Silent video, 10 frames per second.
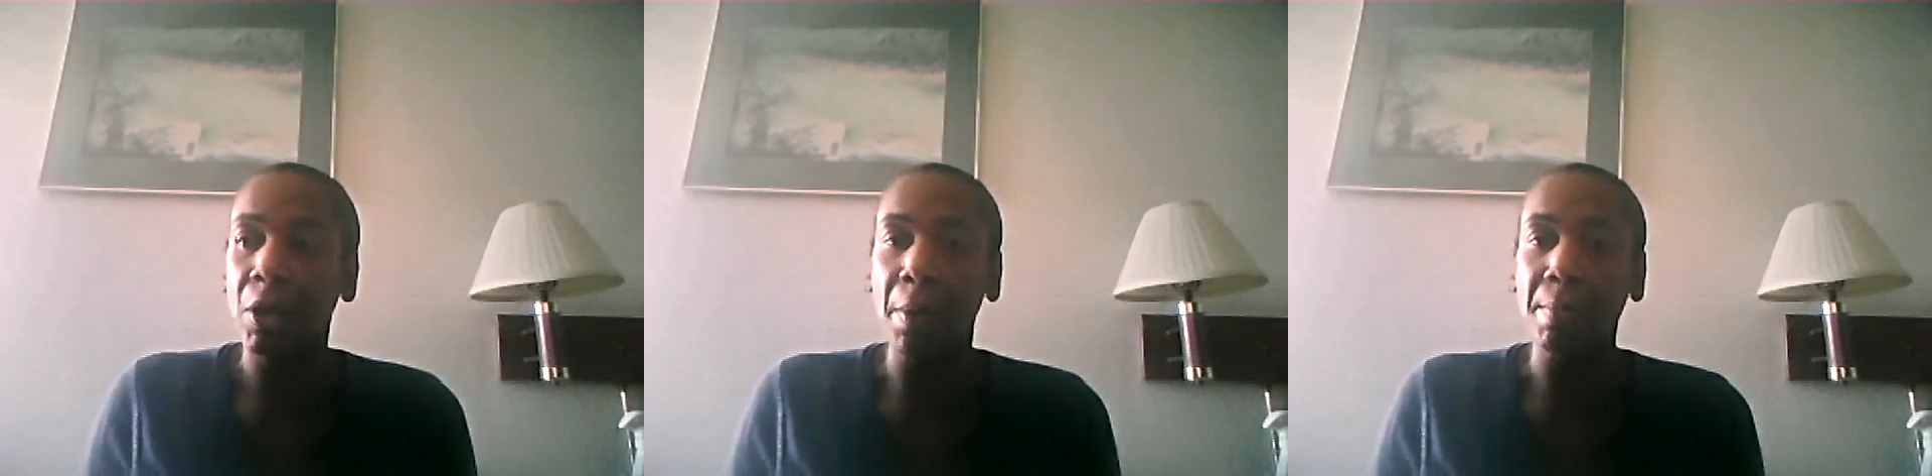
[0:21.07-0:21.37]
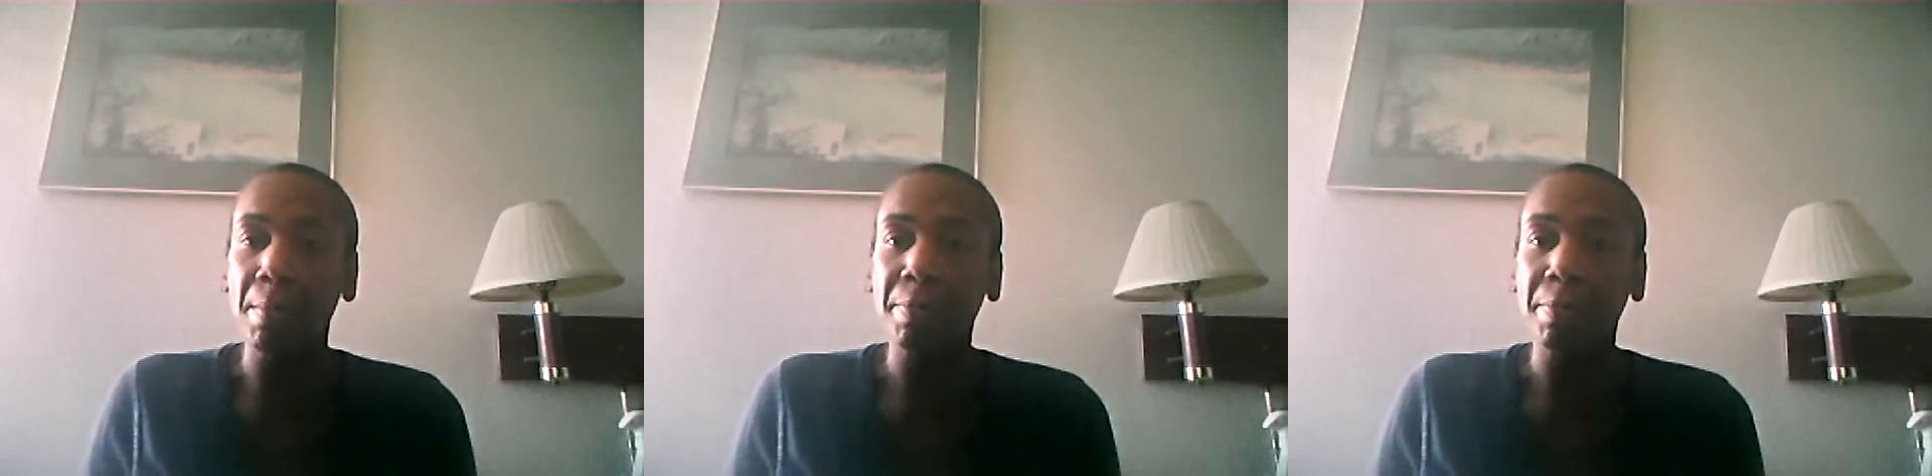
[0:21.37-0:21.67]

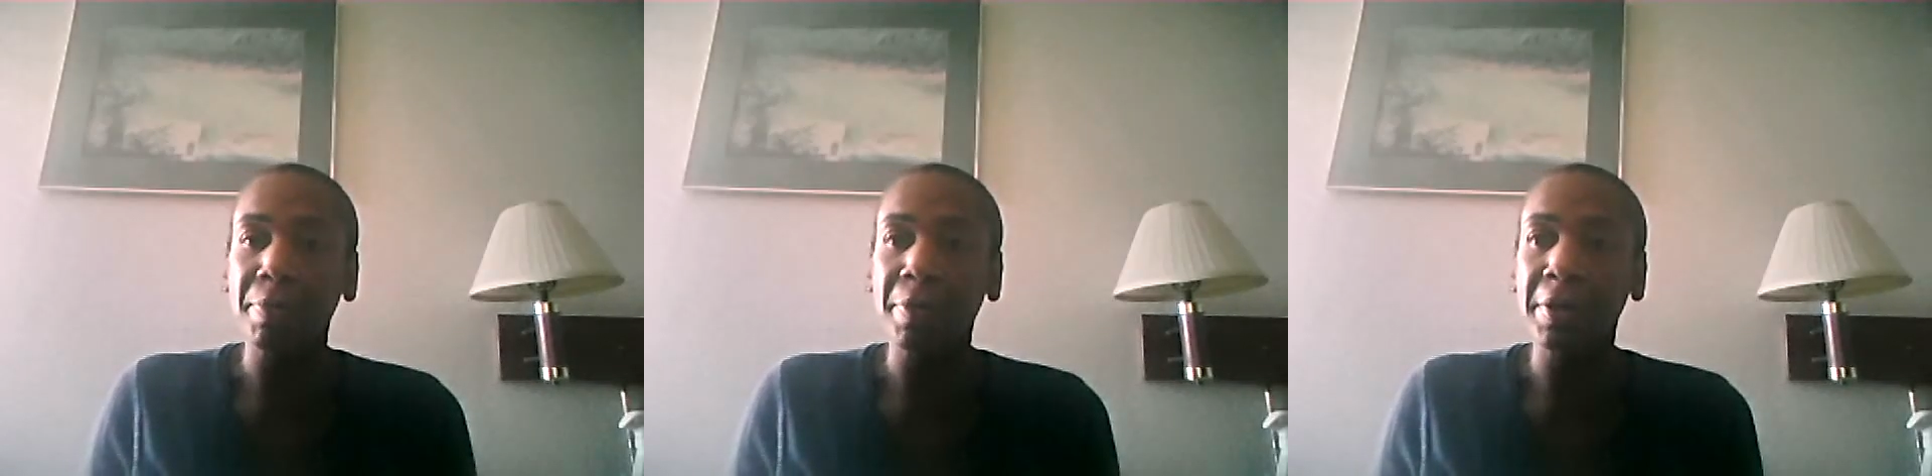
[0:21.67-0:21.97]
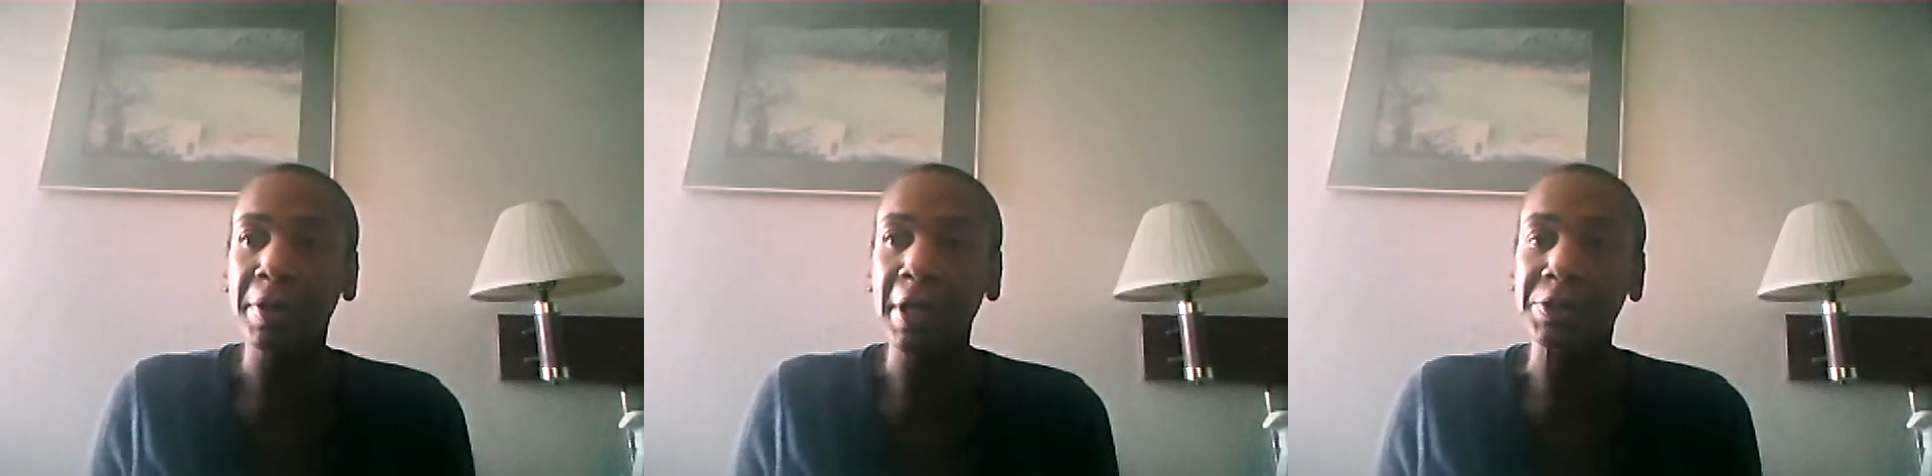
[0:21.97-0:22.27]

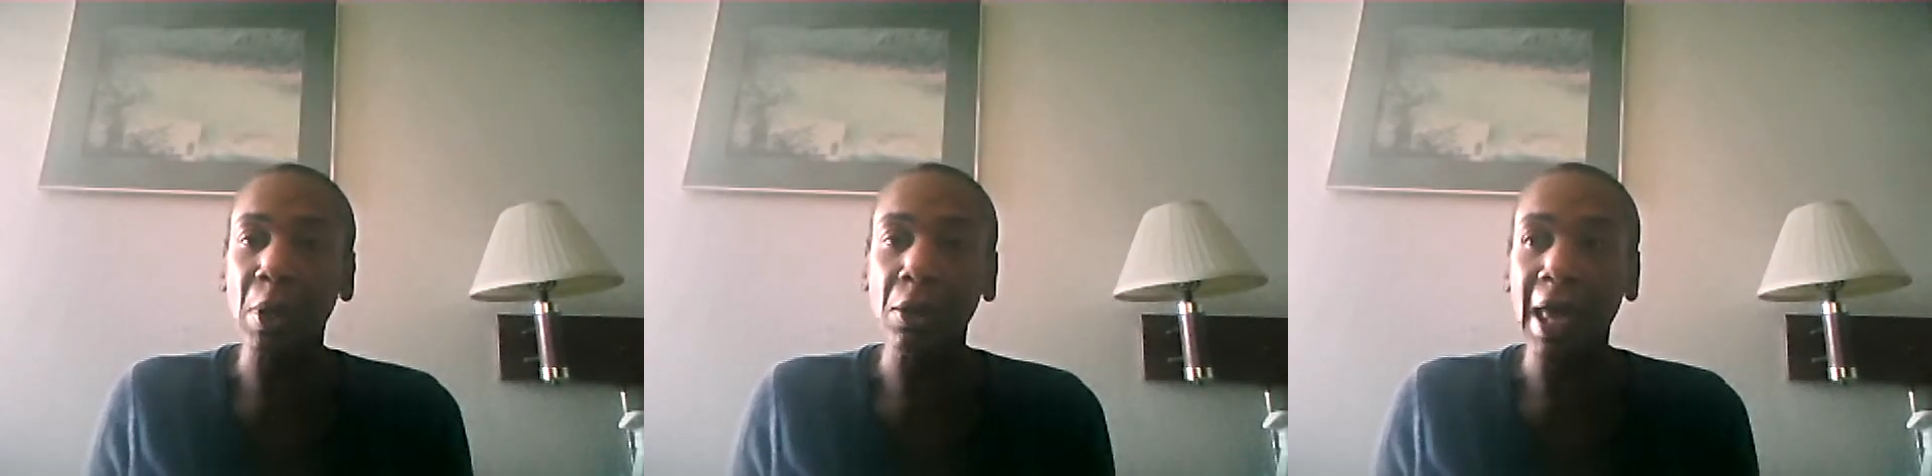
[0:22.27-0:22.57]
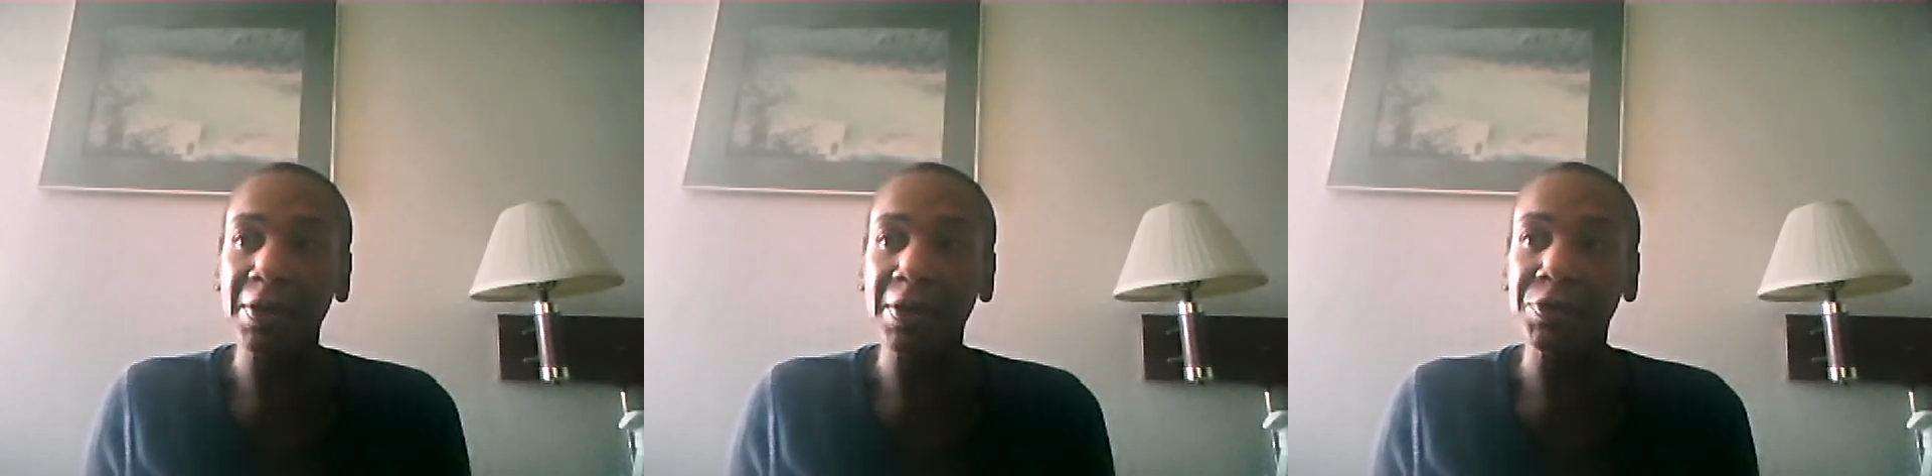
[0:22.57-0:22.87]
as well
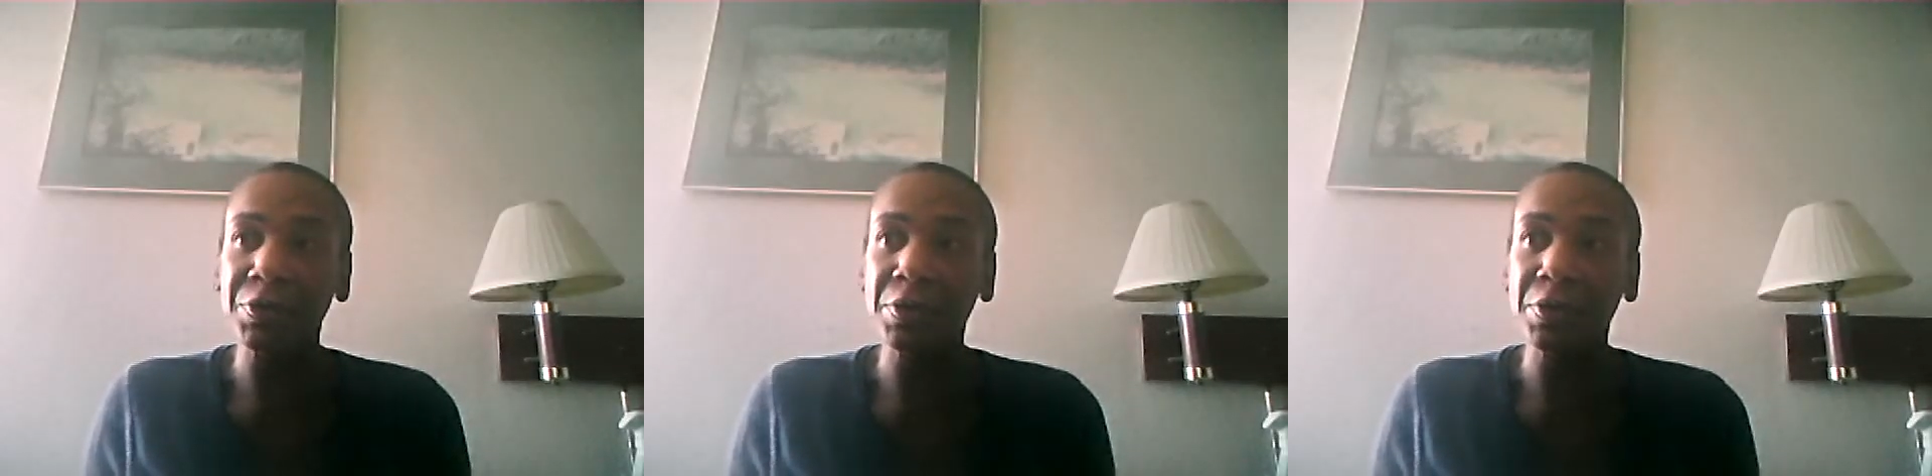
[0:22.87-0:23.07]
as